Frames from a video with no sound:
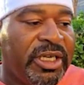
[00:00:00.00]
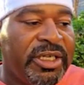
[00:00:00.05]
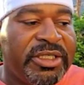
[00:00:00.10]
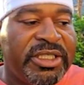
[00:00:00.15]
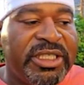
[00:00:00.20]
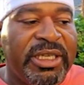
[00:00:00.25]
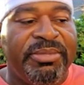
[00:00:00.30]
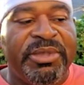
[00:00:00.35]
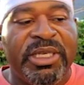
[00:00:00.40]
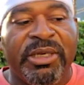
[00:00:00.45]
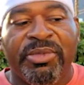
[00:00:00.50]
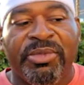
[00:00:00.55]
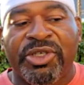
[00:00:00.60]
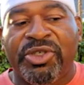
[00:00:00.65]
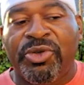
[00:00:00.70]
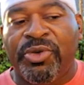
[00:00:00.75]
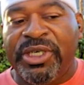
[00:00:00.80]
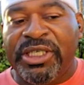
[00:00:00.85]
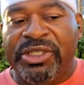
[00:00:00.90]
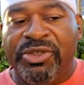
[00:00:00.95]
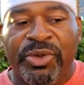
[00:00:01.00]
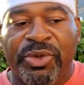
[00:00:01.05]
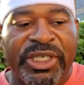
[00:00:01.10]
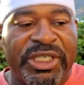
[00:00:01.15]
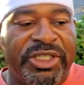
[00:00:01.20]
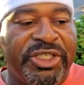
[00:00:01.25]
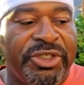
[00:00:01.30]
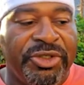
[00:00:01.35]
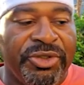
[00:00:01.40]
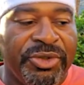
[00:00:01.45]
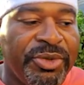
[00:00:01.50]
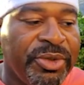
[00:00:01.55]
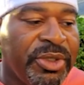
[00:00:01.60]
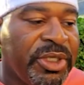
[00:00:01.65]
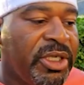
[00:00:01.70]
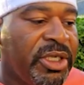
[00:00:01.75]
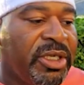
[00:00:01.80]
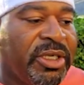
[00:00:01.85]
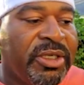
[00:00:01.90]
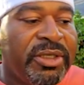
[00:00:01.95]
September 2022,
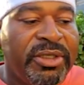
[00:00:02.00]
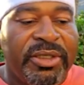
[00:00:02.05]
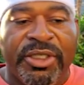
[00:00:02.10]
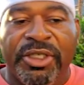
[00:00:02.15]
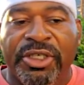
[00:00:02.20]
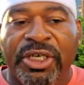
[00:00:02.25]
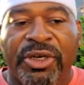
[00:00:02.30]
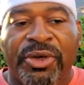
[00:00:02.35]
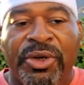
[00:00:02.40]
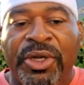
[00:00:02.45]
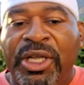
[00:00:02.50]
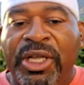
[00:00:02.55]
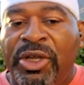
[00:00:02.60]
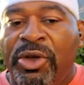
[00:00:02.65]
you know,